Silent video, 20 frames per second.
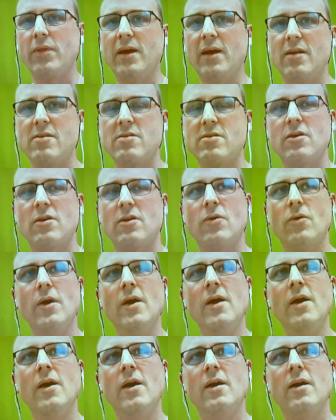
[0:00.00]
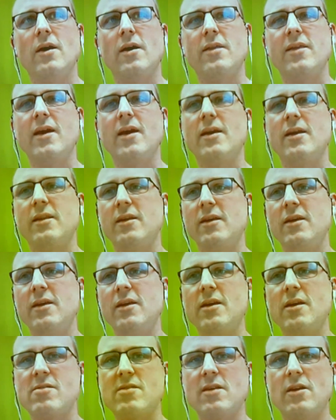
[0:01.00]
So uh, the IDE
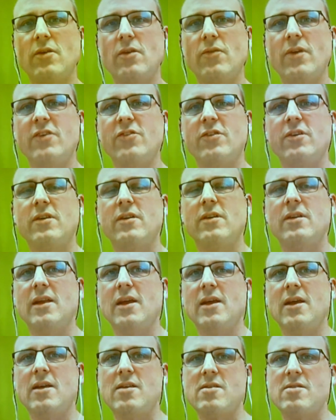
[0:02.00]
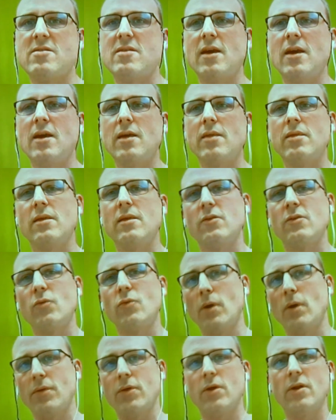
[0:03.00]
acceleration is in the
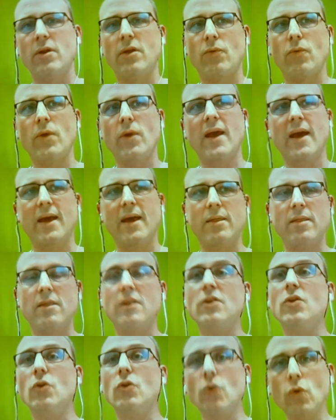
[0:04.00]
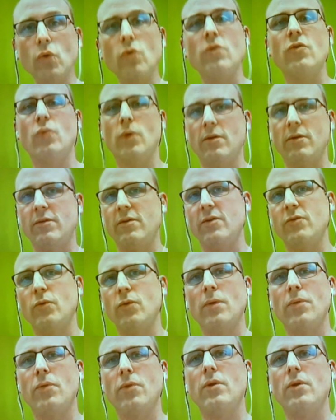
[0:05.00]
1233N, the new 12, uh,
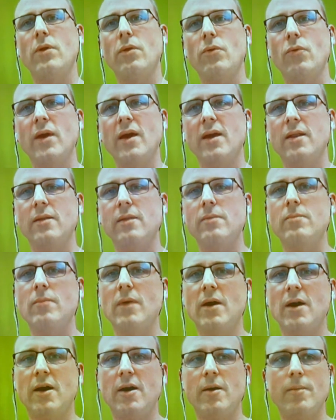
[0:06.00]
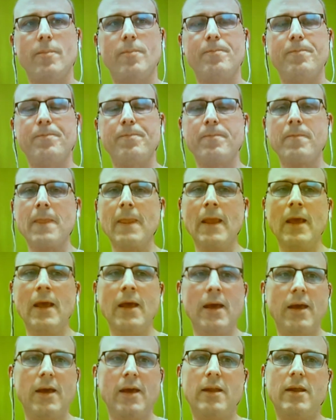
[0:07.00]
1233N. Um,
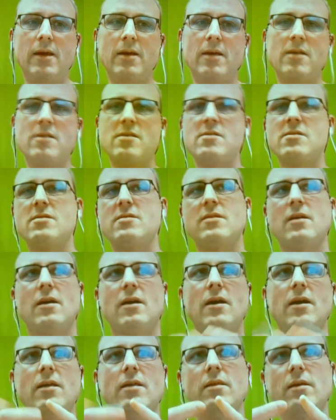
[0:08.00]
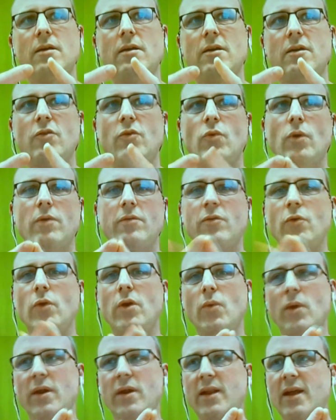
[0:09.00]
it is uh, in the
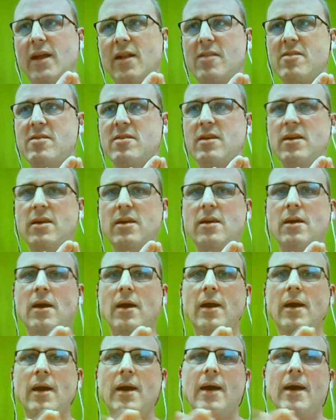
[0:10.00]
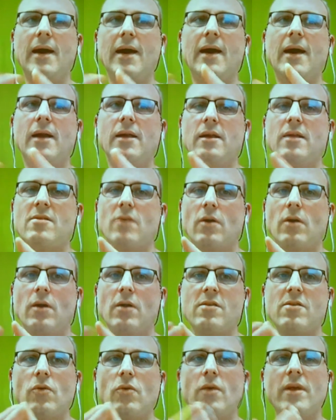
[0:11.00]
1221LC, and it's
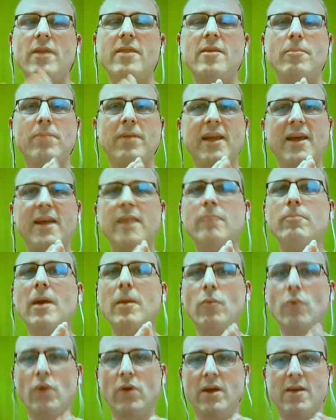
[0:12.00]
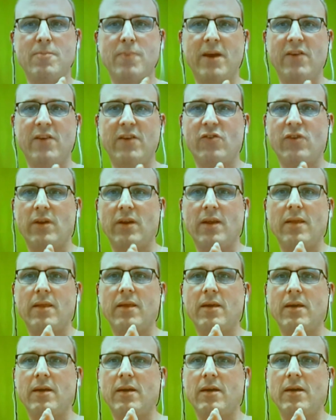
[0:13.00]
also in the plain memory expansion in
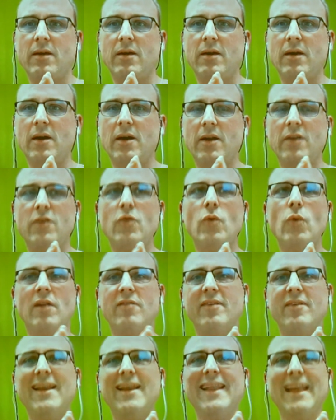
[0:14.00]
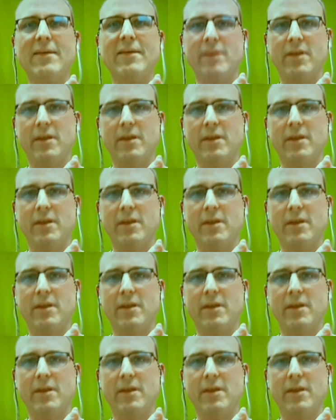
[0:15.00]
the 1211 uh,